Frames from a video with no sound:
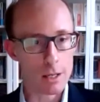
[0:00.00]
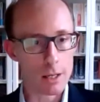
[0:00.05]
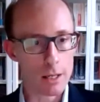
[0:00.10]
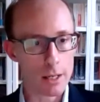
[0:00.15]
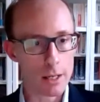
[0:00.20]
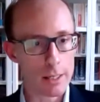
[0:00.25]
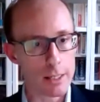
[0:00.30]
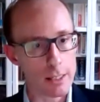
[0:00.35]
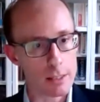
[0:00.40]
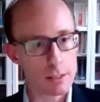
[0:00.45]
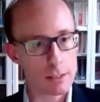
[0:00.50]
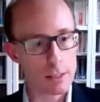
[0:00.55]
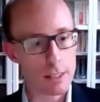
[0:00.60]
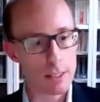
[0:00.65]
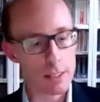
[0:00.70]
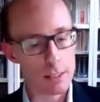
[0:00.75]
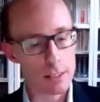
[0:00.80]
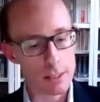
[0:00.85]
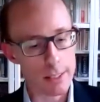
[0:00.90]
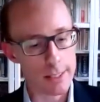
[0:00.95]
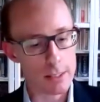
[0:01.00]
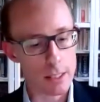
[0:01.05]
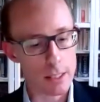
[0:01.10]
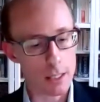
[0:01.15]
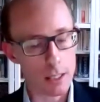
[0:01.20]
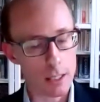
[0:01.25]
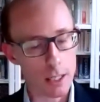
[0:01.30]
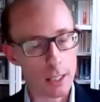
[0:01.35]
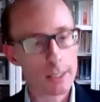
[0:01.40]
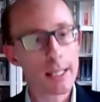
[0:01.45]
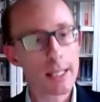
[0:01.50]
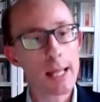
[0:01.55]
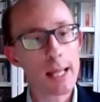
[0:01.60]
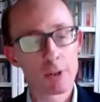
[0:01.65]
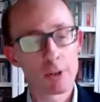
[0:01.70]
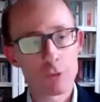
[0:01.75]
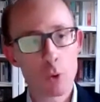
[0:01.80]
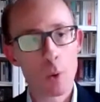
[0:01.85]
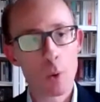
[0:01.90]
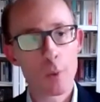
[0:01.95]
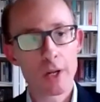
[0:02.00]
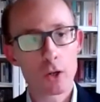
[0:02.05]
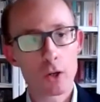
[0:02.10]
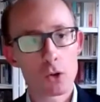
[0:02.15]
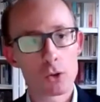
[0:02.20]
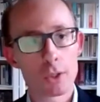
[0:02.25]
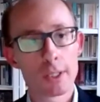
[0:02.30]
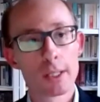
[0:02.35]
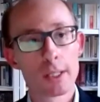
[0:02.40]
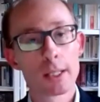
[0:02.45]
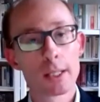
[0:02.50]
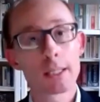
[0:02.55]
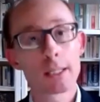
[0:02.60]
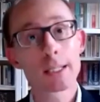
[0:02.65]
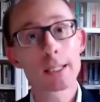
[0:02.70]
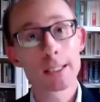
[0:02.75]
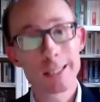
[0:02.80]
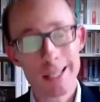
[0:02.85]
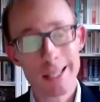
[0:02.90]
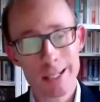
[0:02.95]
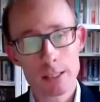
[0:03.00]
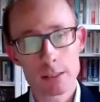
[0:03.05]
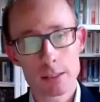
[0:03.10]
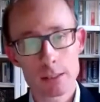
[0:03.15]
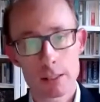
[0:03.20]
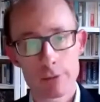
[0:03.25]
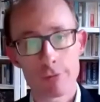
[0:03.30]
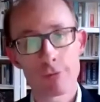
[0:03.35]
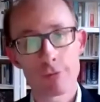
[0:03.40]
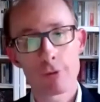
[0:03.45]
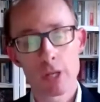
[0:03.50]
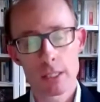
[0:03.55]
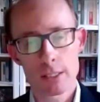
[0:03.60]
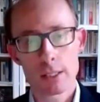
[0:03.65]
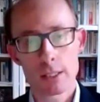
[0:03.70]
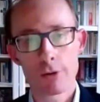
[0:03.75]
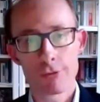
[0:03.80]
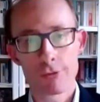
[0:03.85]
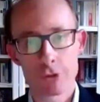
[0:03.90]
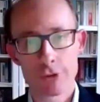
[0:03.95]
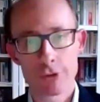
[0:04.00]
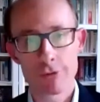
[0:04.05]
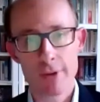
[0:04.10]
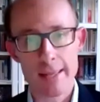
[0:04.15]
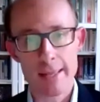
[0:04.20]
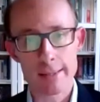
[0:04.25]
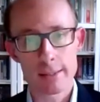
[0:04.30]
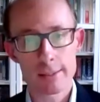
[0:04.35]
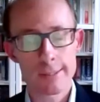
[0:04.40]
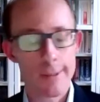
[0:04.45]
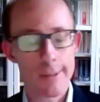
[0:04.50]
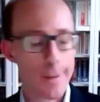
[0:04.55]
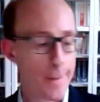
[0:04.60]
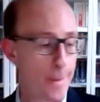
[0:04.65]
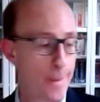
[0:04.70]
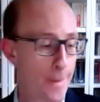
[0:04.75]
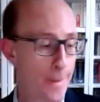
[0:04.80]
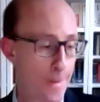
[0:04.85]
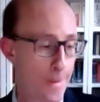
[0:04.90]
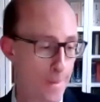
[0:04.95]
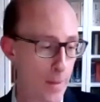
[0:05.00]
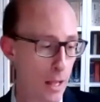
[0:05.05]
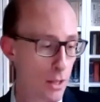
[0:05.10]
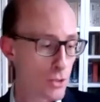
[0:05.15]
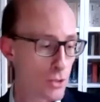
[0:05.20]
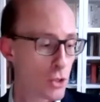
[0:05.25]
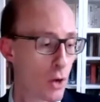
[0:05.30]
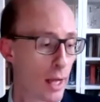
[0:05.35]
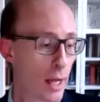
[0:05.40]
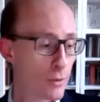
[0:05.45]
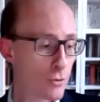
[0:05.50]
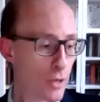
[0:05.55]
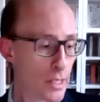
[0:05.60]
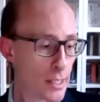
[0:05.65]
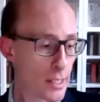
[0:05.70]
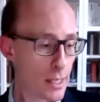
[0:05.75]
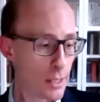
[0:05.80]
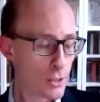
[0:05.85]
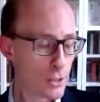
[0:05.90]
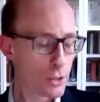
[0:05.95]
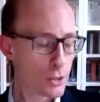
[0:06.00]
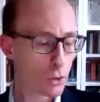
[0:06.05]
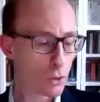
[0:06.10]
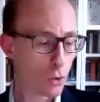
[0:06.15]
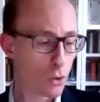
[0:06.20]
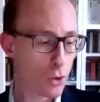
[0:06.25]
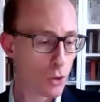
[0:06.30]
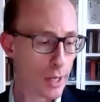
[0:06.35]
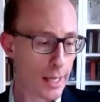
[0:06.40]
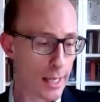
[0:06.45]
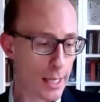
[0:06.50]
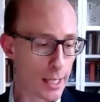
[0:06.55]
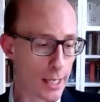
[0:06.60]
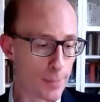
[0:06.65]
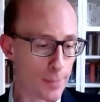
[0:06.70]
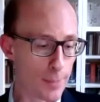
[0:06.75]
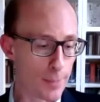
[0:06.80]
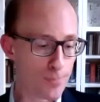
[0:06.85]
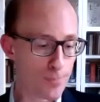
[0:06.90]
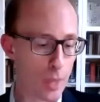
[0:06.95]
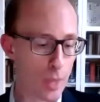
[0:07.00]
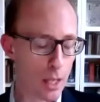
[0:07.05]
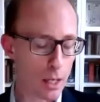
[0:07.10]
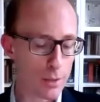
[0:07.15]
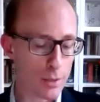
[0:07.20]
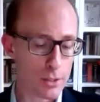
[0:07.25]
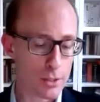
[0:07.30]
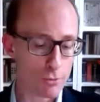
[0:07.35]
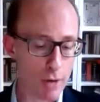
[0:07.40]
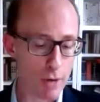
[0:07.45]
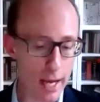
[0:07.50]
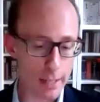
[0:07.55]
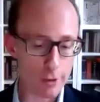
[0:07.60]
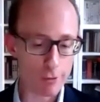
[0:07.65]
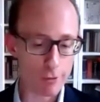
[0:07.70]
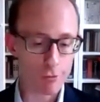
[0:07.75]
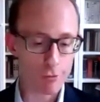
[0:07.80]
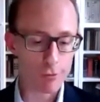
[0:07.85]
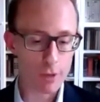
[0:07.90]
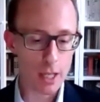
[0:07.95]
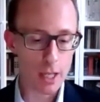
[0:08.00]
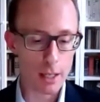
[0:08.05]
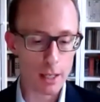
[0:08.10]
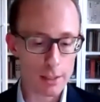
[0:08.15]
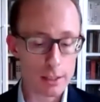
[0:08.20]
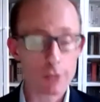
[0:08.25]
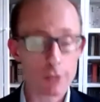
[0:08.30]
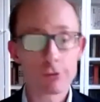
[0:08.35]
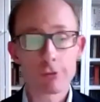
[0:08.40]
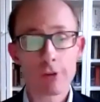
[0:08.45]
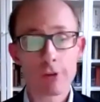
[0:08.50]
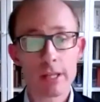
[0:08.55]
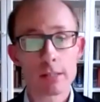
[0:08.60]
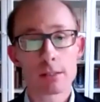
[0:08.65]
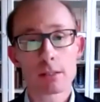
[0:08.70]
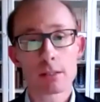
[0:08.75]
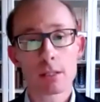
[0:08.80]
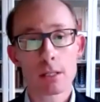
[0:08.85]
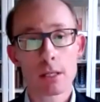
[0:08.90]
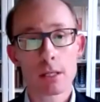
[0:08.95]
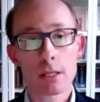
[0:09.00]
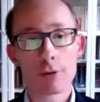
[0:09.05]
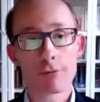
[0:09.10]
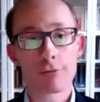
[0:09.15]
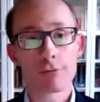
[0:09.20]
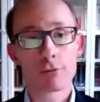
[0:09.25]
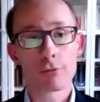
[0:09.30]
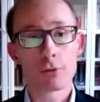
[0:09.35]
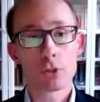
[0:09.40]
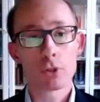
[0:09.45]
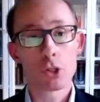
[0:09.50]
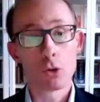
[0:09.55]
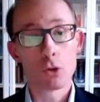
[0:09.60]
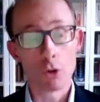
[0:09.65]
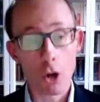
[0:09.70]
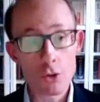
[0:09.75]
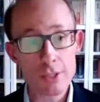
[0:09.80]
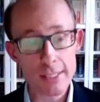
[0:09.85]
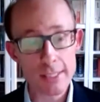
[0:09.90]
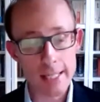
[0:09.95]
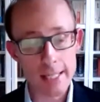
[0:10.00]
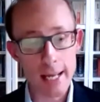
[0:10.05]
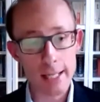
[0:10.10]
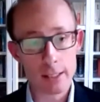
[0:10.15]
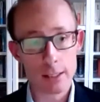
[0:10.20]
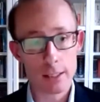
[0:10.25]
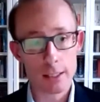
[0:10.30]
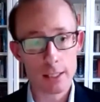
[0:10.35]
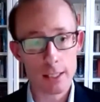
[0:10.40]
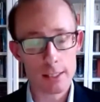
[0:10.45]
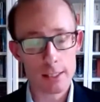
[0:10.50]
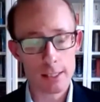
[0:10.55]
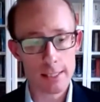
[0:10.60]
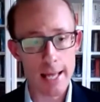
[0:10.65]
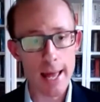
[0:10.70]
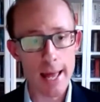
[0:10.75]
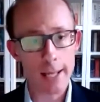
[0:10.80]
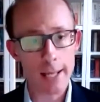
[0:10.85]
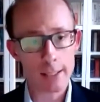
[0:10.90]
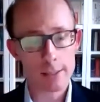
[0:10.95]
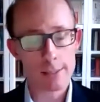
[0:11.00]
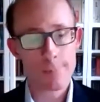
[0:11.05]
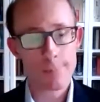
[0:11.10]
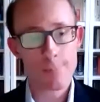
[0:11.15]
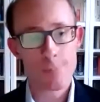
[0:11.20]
is a claim of what we call collective self-defense. So under international law, there's a right of self-defense if your own state is attacked,